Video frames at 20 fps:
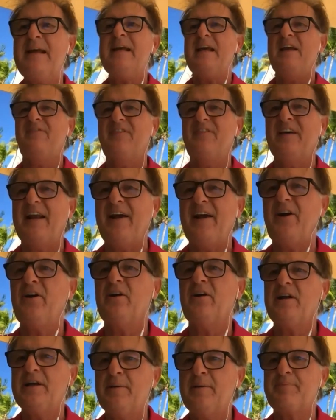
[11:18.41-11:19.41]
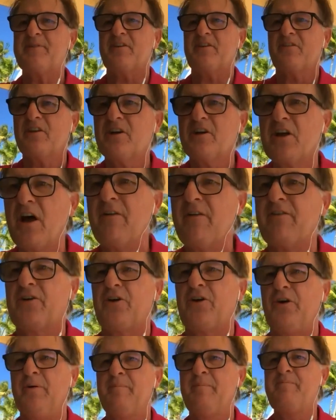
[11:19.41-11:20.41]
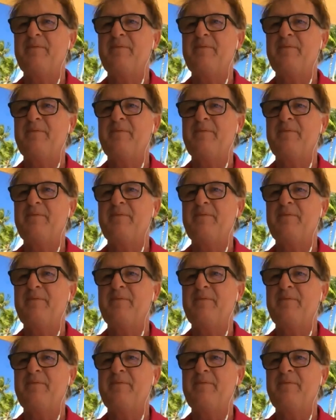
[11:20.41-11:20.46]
if it hair lipped the governor.